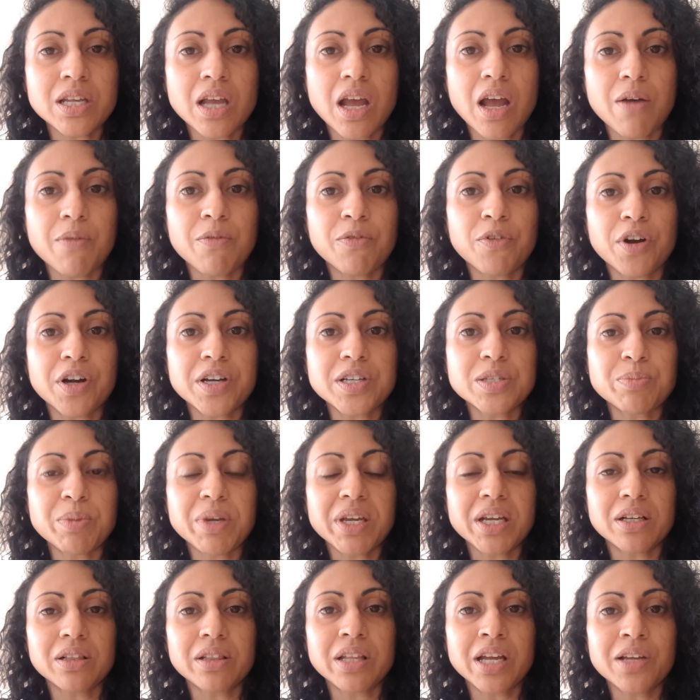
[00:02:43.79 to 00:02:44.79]
uh, far as
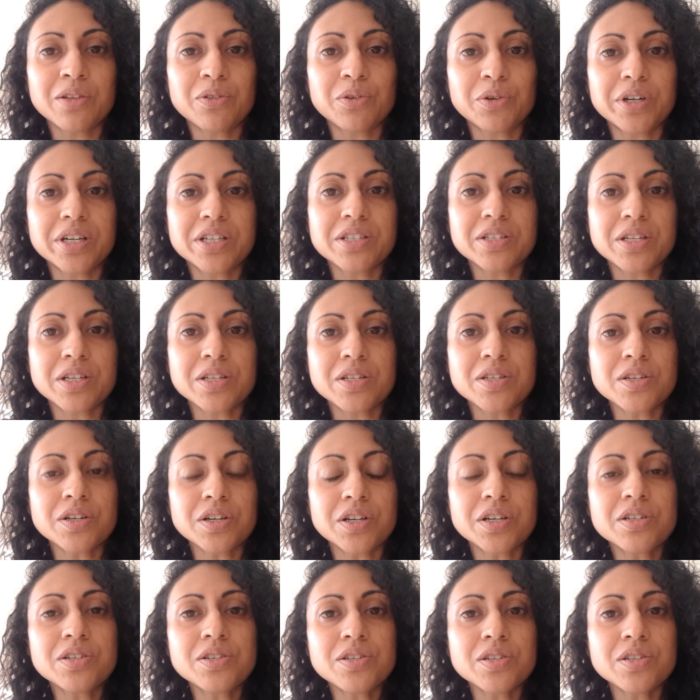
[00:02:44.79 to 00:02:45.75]
being a landlord is concerned.